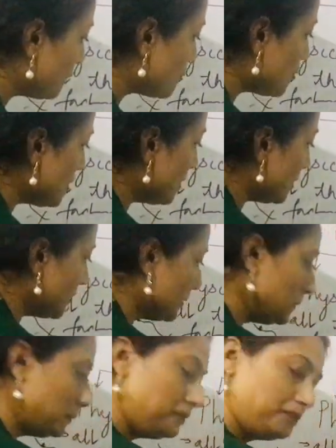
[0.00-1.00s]
you see,
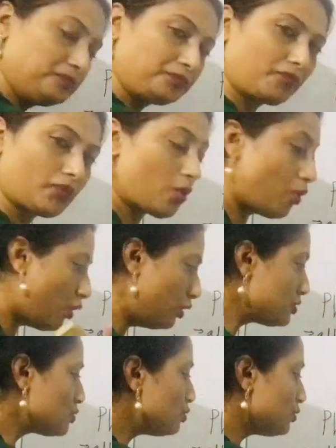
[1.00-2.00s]

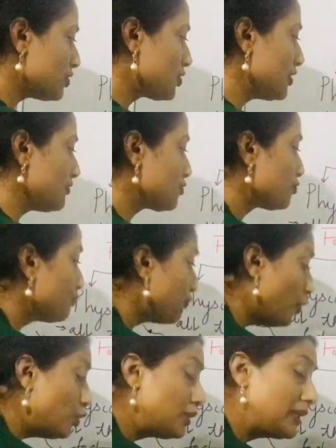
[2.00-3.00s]
also receives
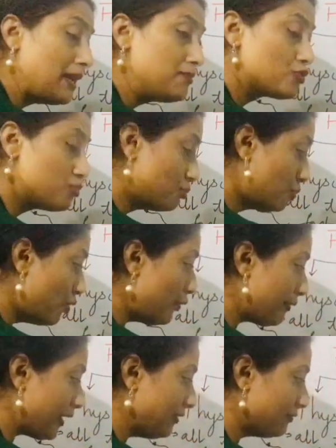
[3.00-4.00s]
4 times
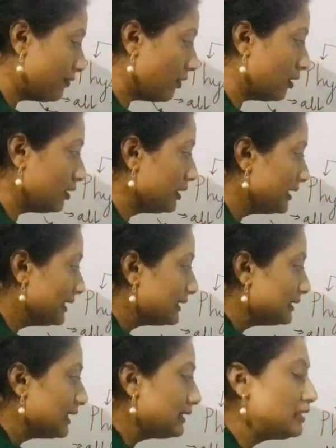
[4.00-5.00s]
more rainfall
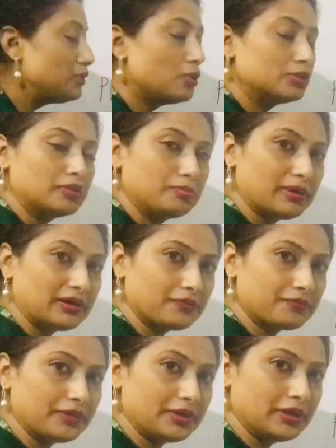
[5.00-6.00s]
than the northern part
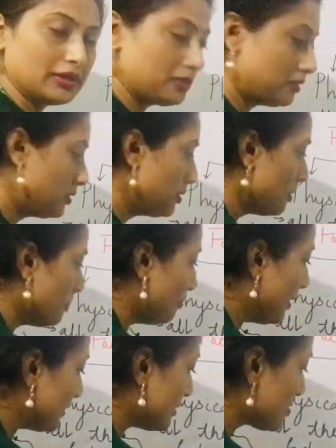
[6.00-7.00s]
of India
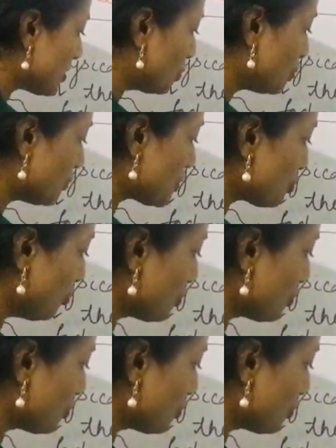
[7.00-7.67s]
by the southwest